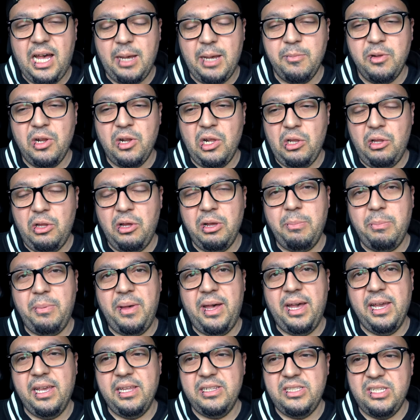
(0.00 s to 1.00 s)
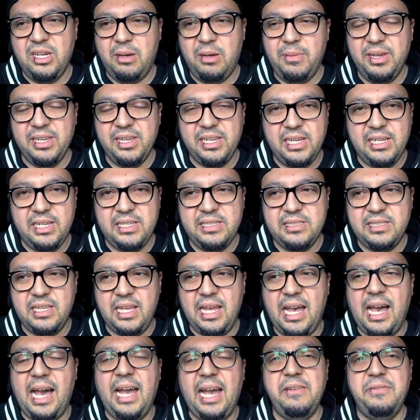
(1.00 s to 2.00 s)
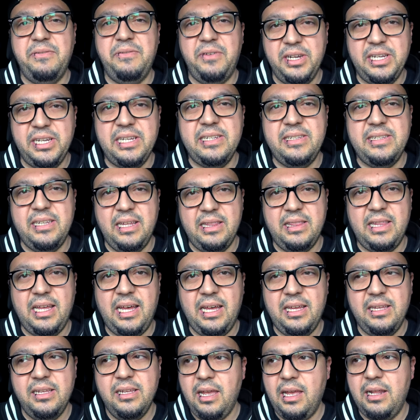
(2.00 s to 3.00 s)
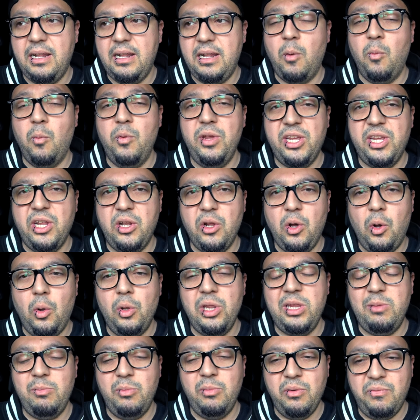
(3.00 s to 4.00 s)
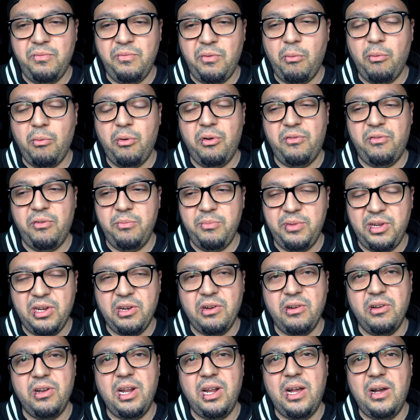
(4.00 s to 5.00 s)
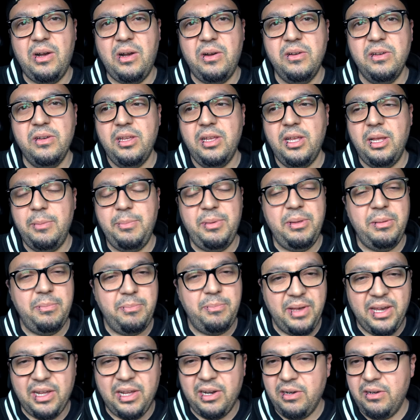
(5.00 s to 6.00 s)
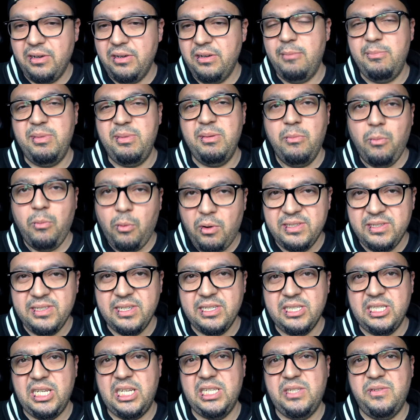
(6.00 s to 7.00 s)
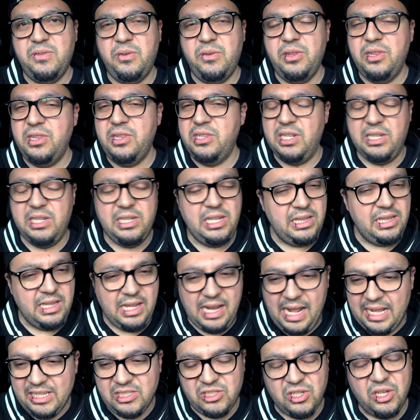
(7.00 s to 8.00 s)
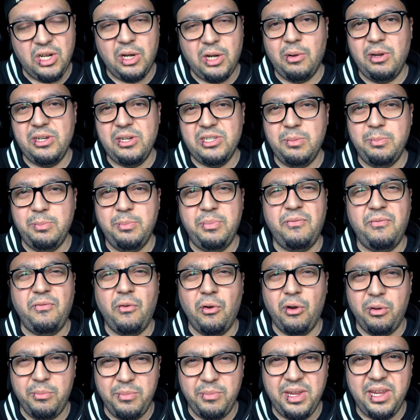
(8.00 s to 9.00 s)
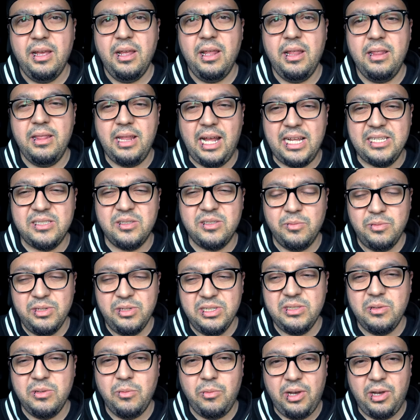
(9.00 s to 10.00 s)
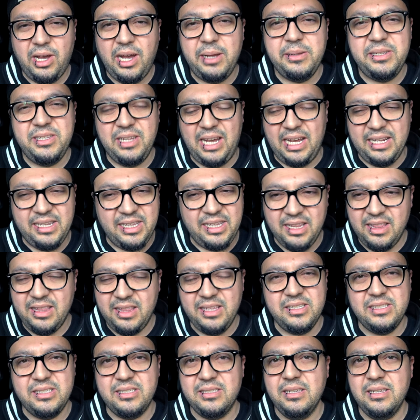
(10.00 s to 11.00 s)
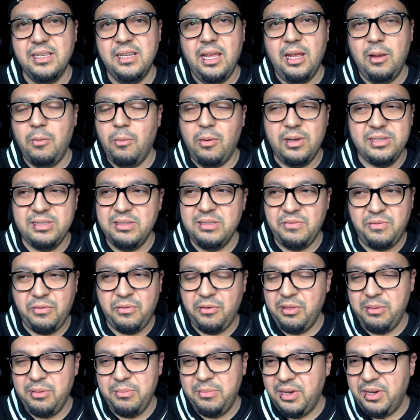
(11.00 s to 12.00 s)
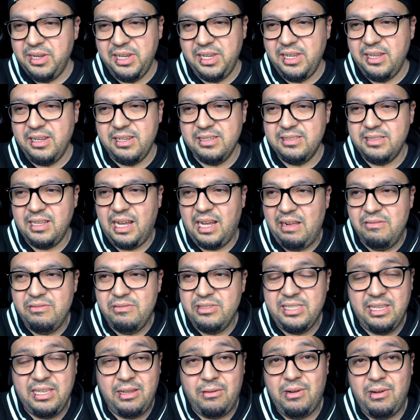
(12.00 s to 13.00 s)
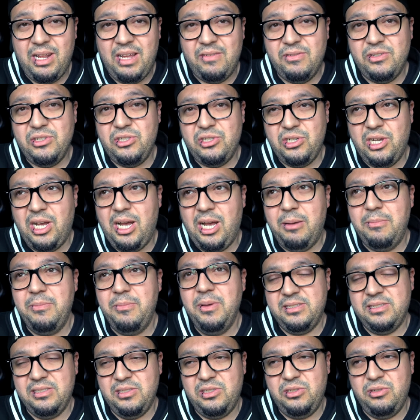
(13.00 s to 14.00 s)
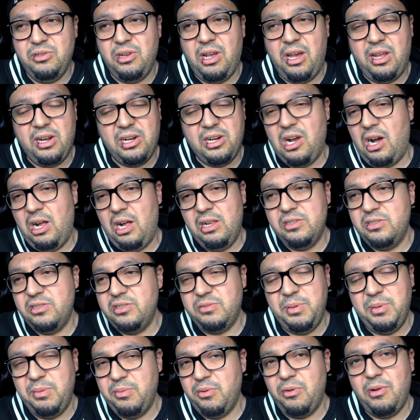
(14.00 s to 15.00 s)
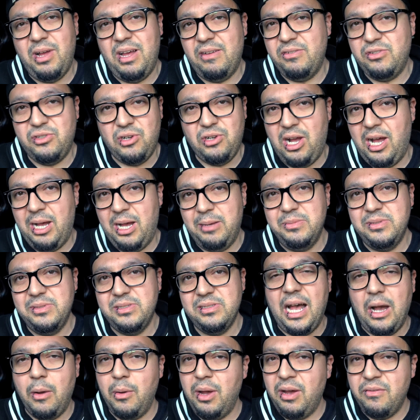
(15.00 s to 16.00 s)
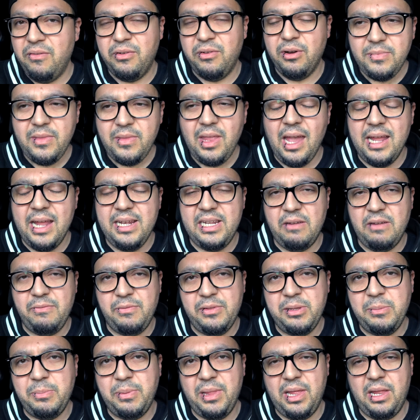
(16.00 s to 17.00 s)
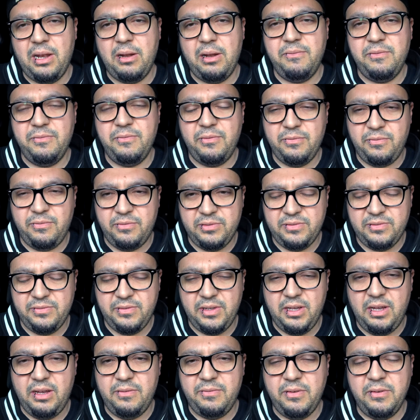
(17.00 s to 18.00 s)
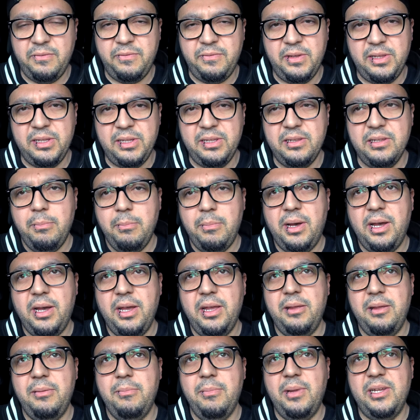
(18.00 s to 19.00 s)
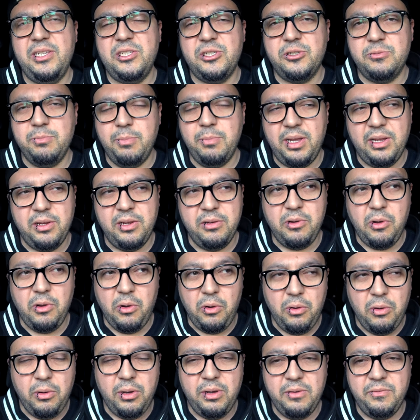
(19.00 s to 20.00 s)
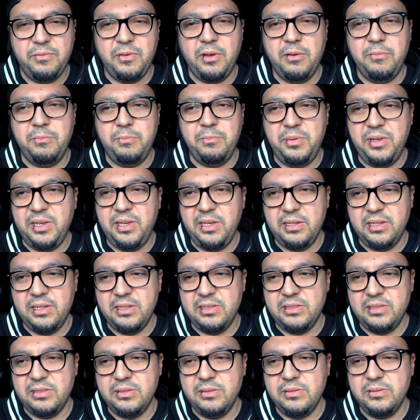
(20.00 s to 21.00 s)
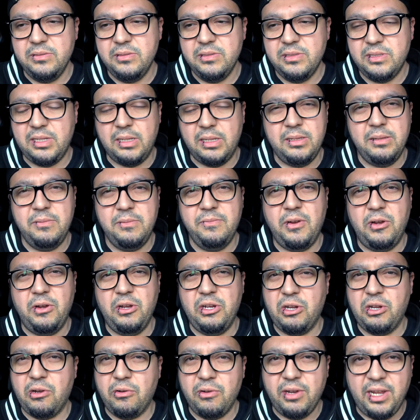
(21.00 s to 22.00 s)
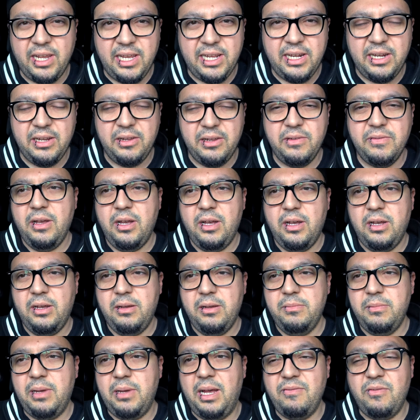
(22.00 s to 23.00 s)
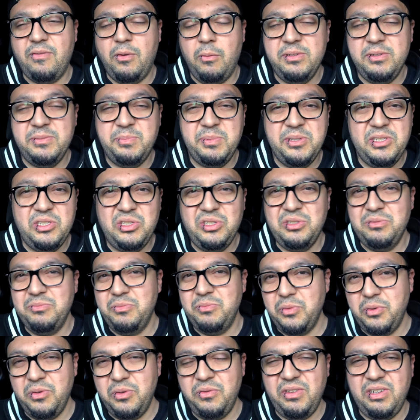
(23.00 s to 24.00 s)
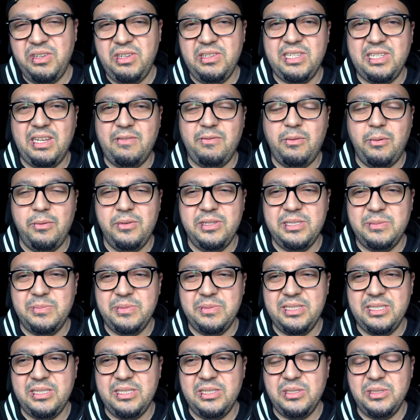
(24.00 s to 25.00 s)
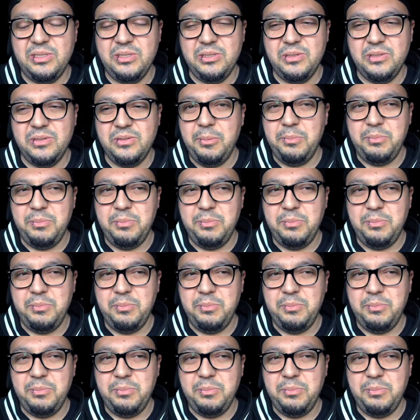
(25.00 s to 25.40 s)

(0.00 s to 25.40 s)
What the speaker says: I'm gonna look back and tell my kids that I fucking did that, and that we can only move forward from here on out and be better and be more successful than the last generation before me. And that's the reason why I did this. It wasn't for the money, because obviously I don't have a job. Since you're out of college, people don't have jobs. However, I definitely plan on fulfilling my goal of being into something very creative. I've always been to movies. I've always been into